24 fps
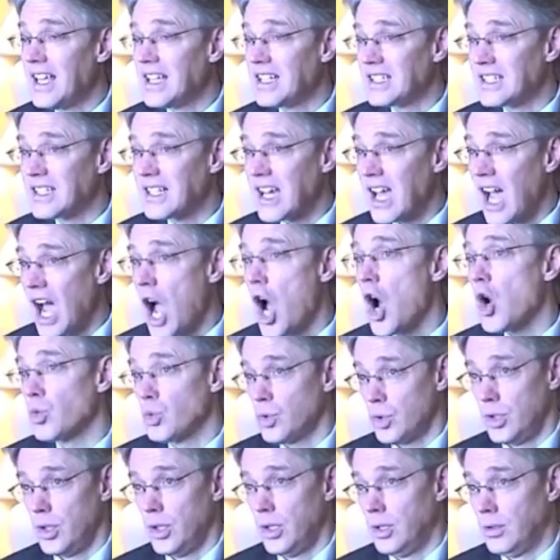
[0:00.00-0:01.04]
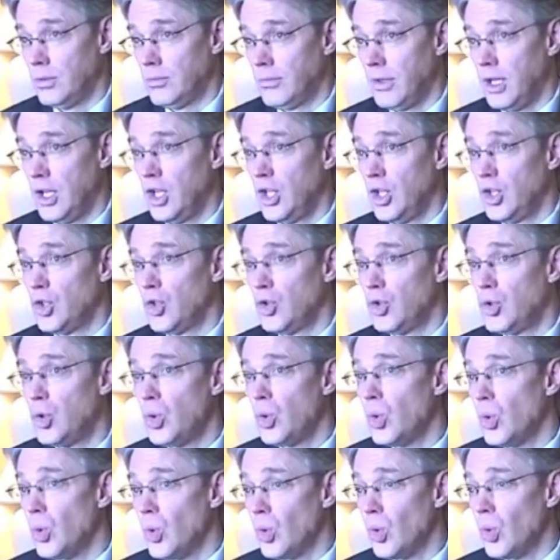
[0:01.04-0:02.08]
is counter
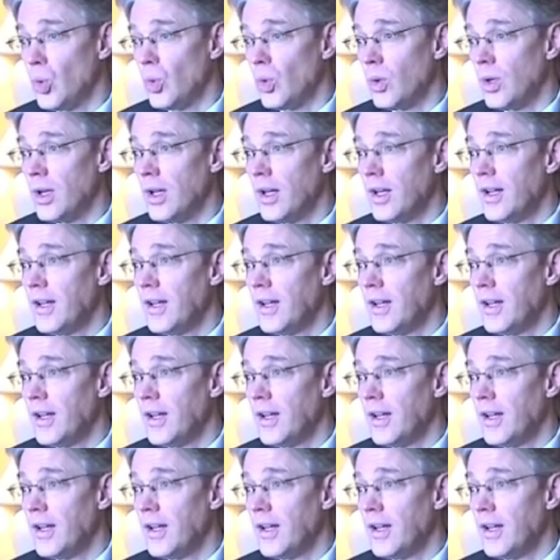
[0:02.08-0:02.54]
to